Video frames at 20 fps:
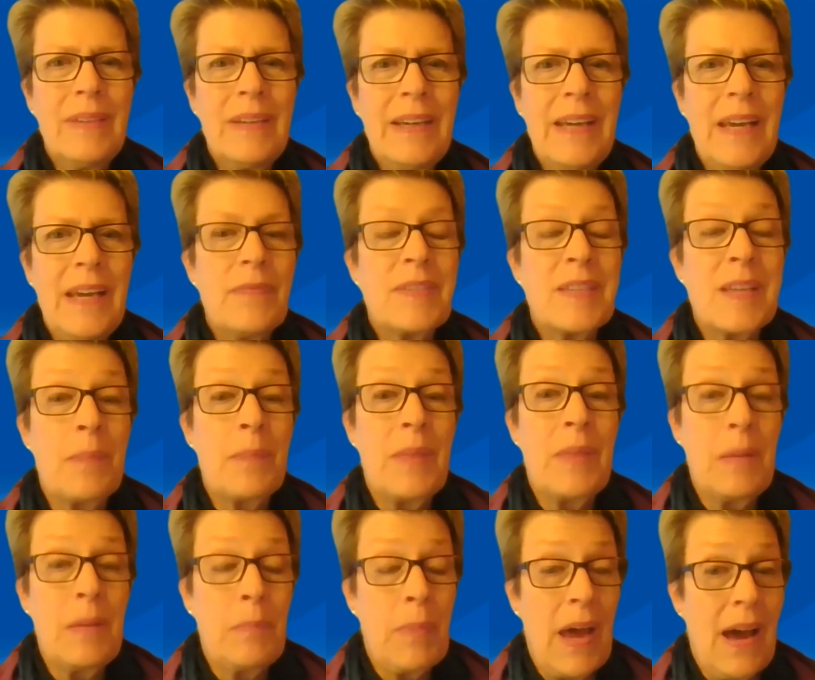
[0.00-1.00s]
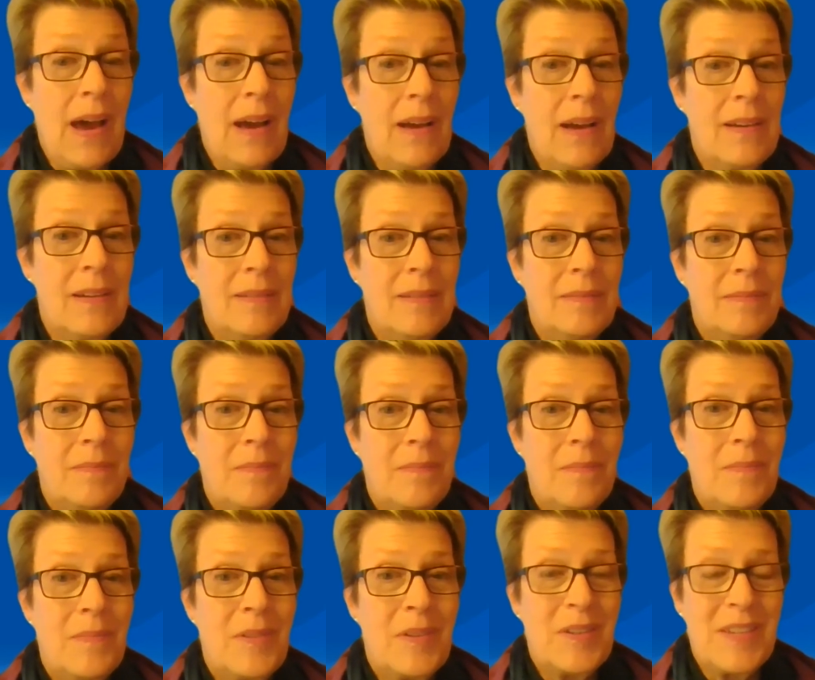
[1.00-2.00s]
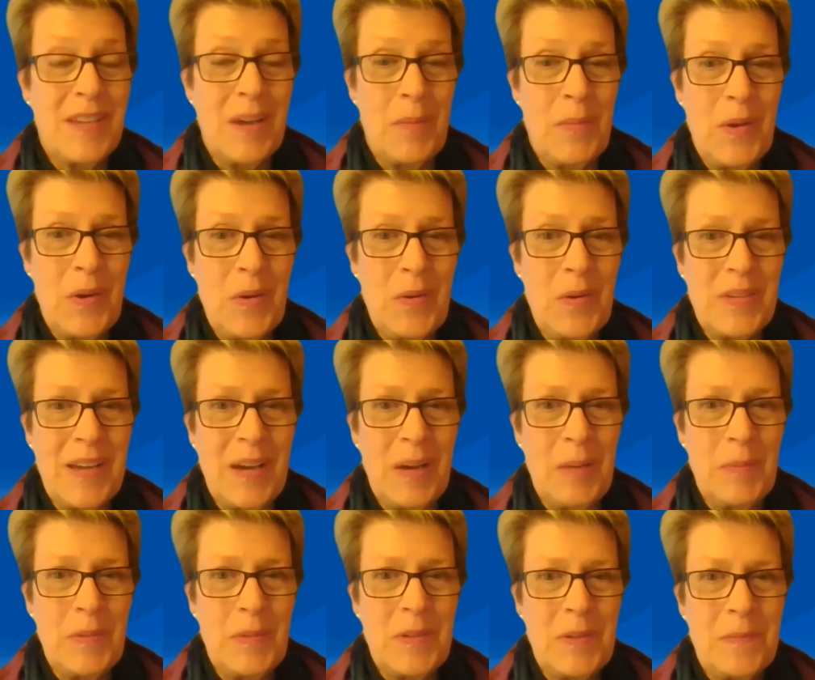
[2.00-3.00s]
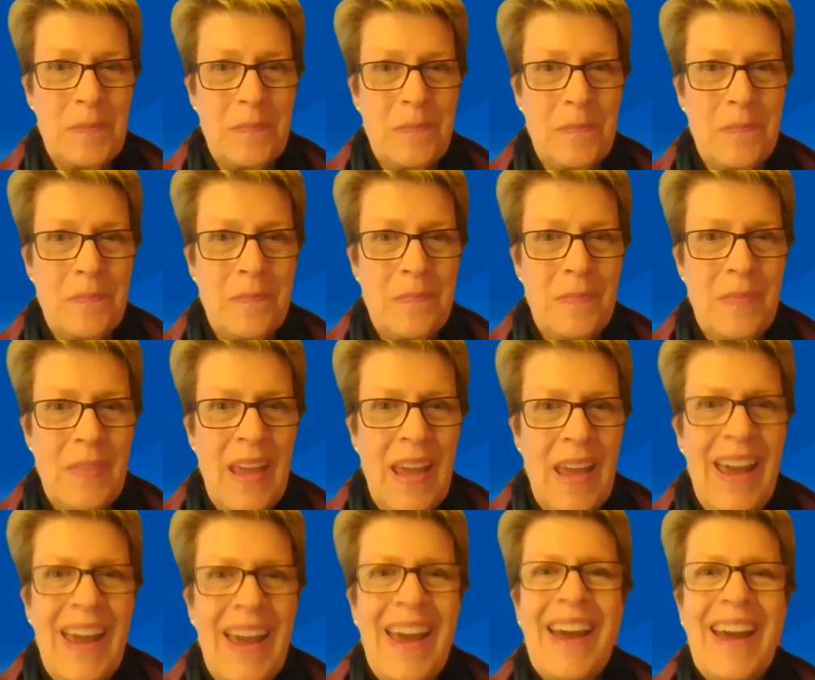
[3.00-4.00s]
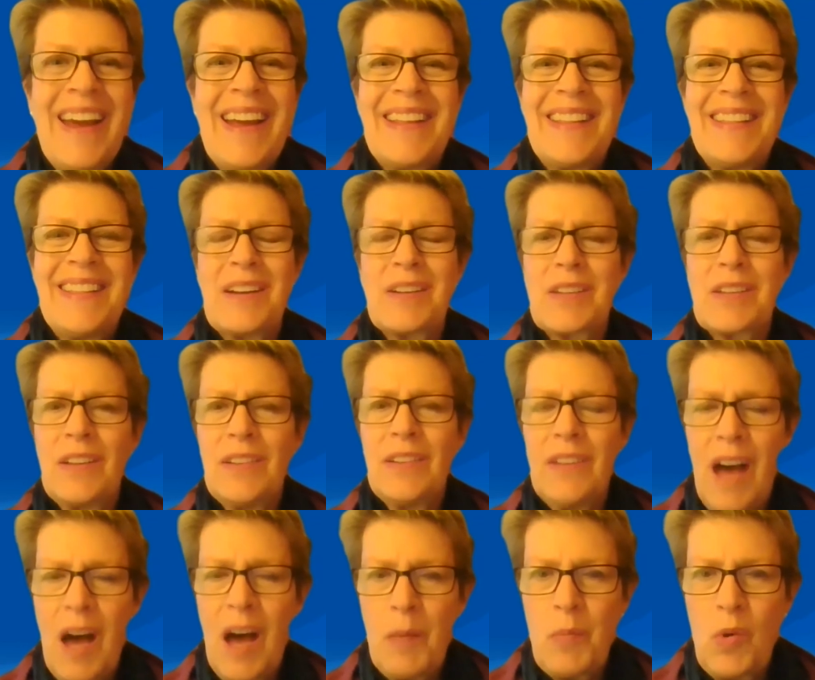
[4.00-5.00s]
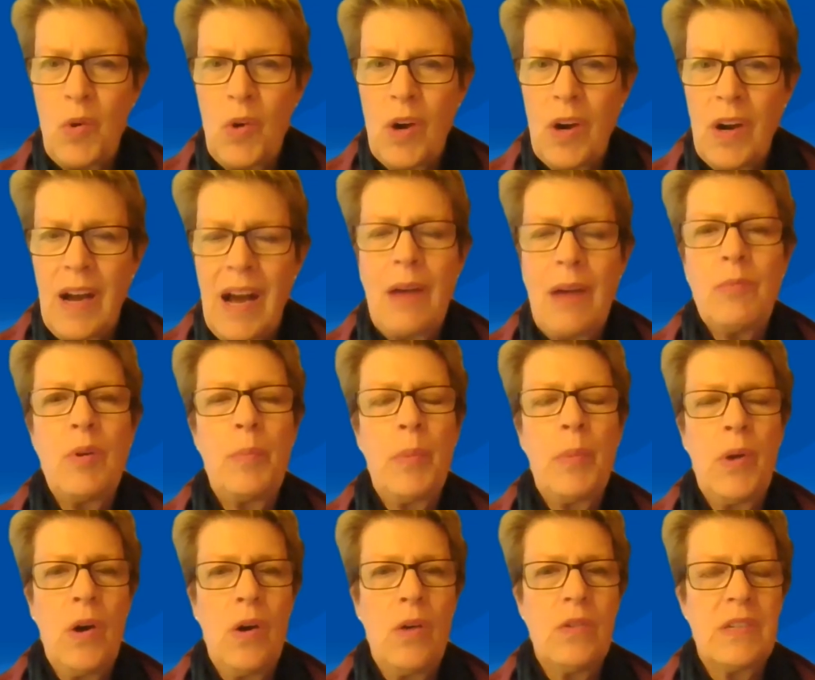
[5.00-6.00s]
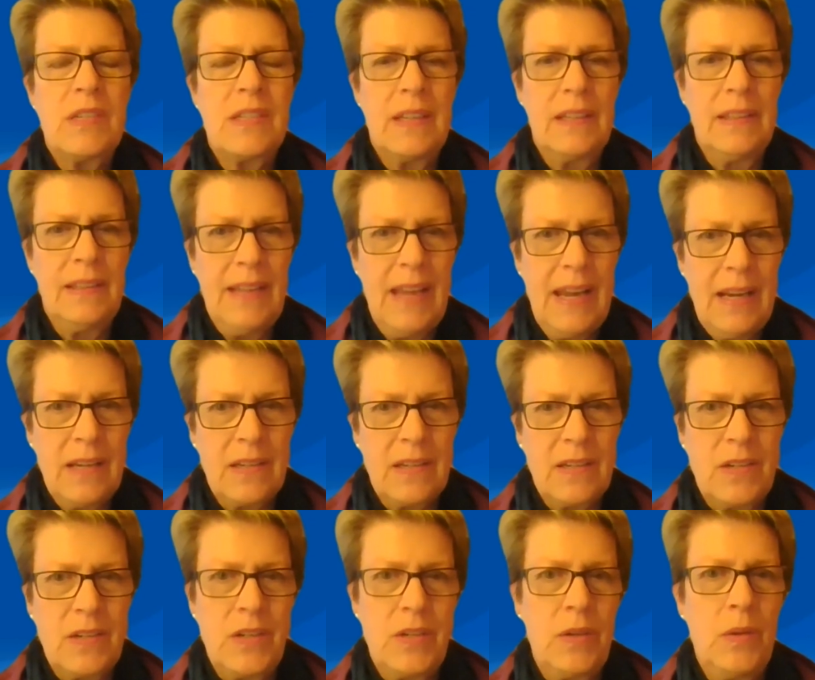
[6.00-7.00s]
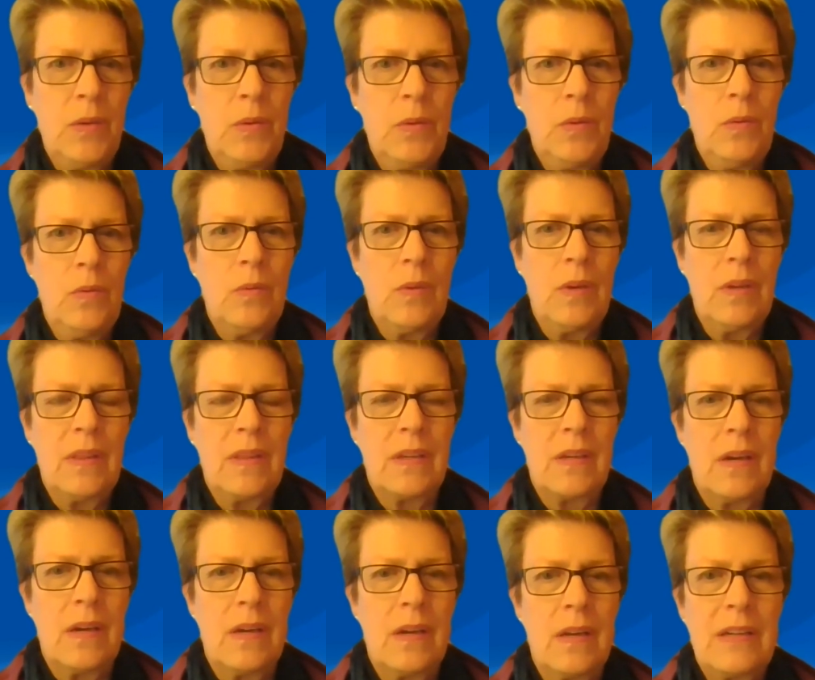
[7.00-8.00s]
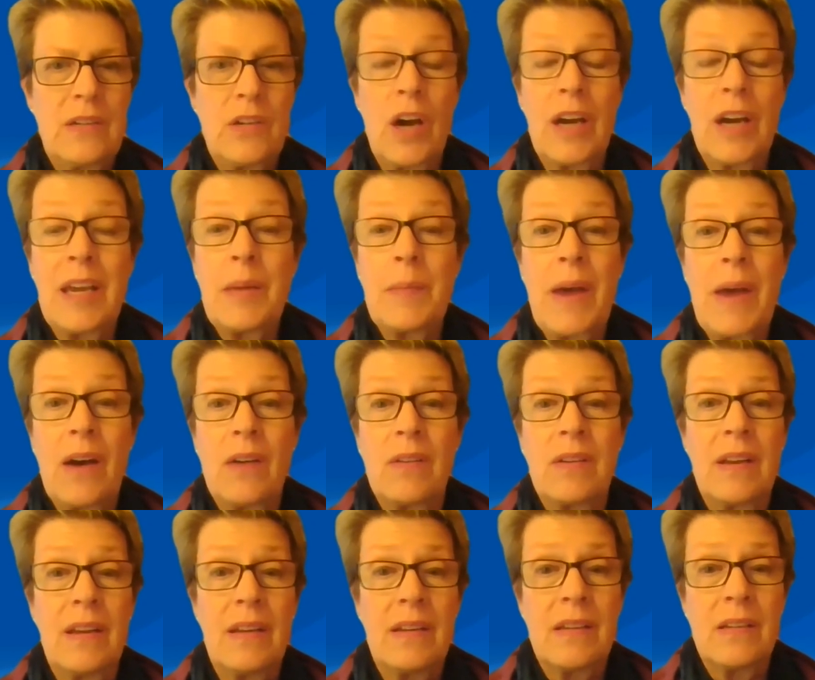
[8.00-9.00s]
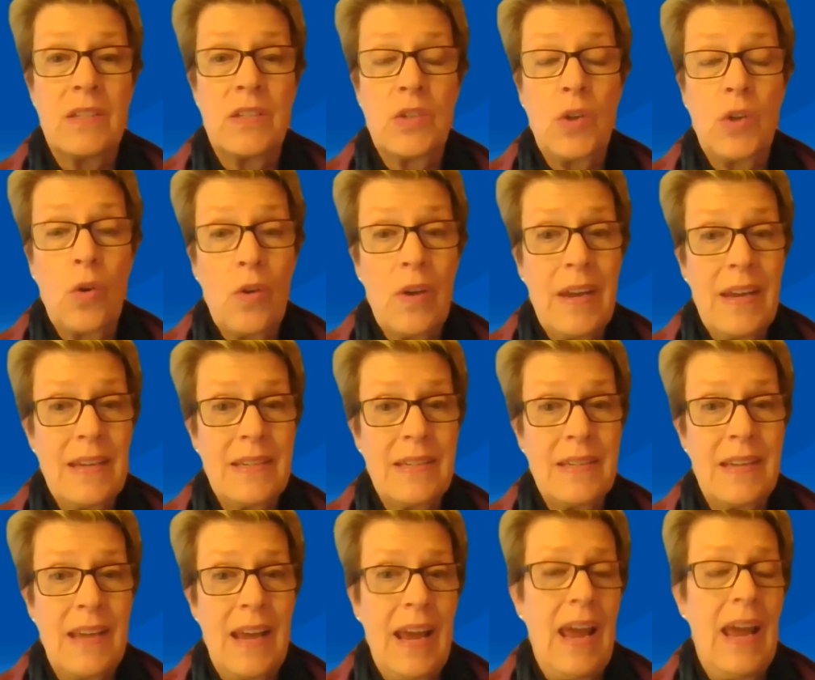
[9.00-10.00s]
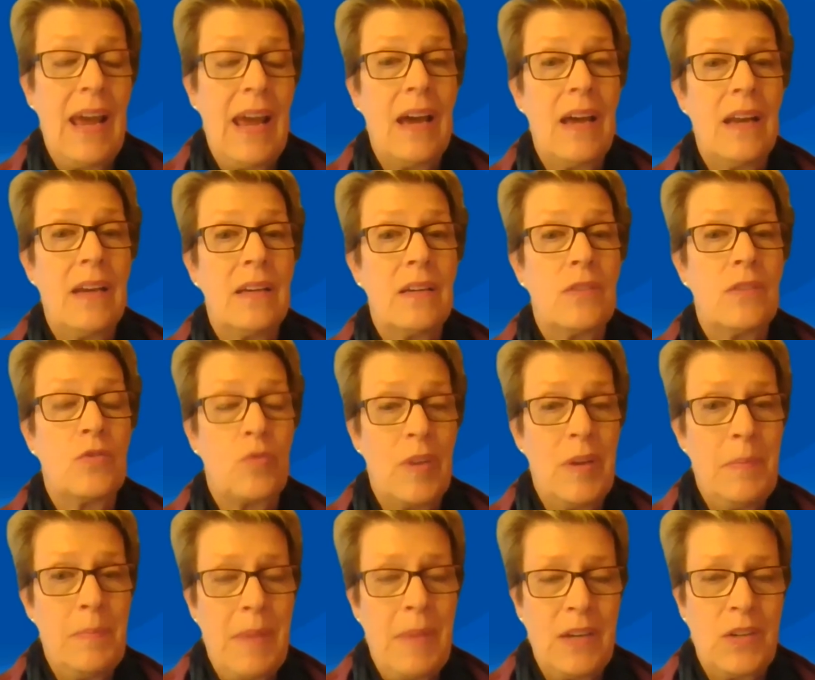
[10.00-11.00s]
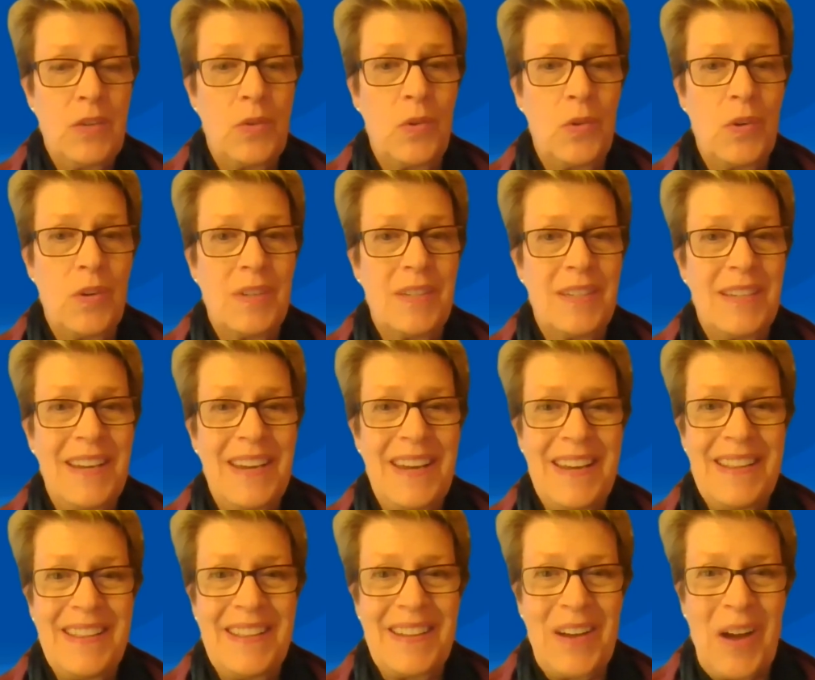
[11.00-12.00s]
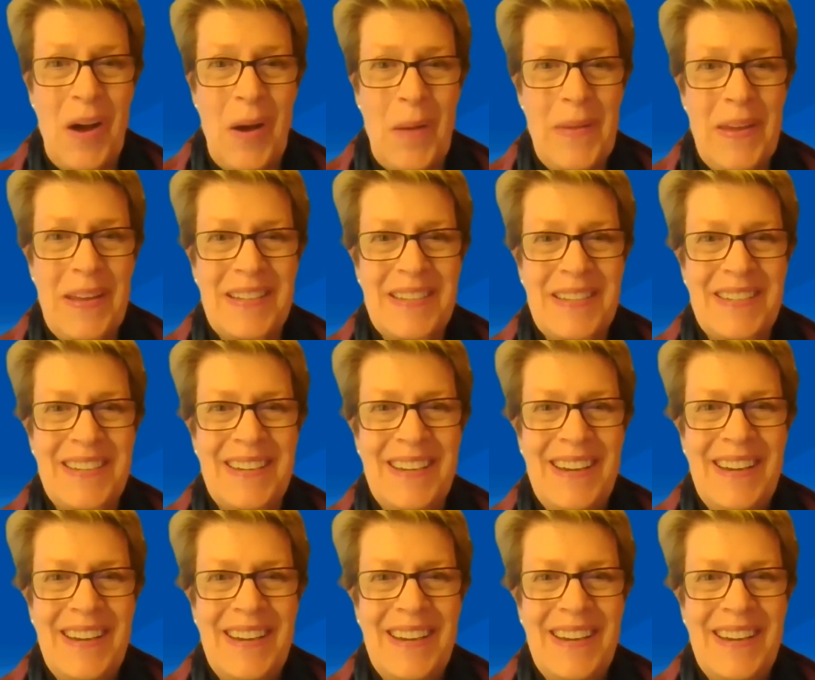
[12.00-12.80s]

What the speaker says: give something back to someone who's helped. There's a lot more. I will post the links to the talking about stories and dream mentors in the comments.